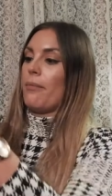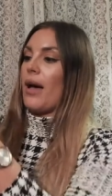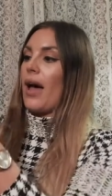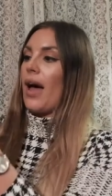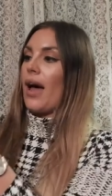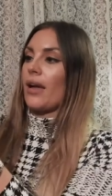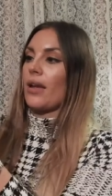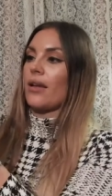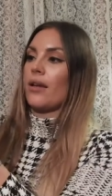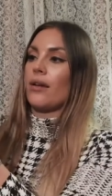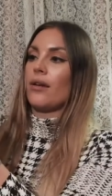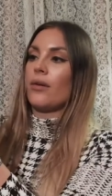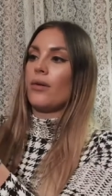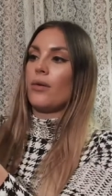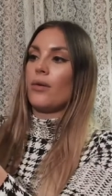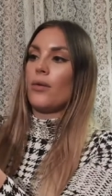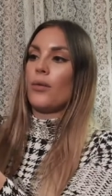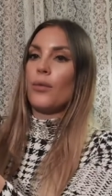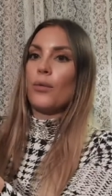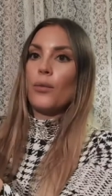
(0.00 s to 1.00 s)
bag
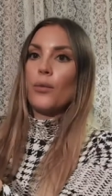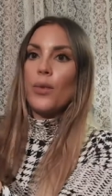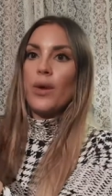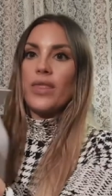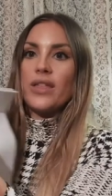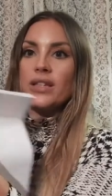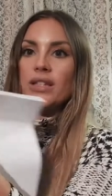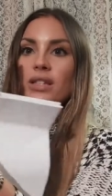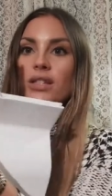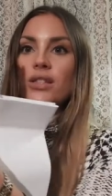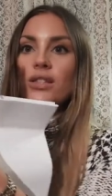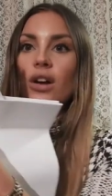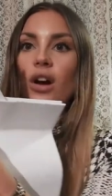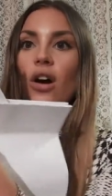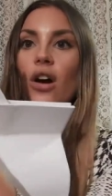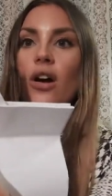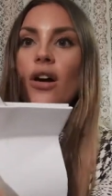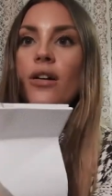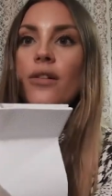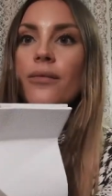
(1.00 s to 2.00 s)
with a
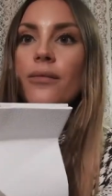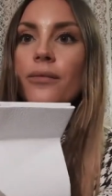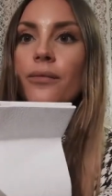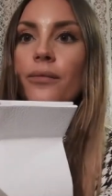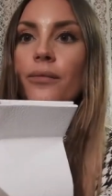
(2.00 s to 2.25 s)
star.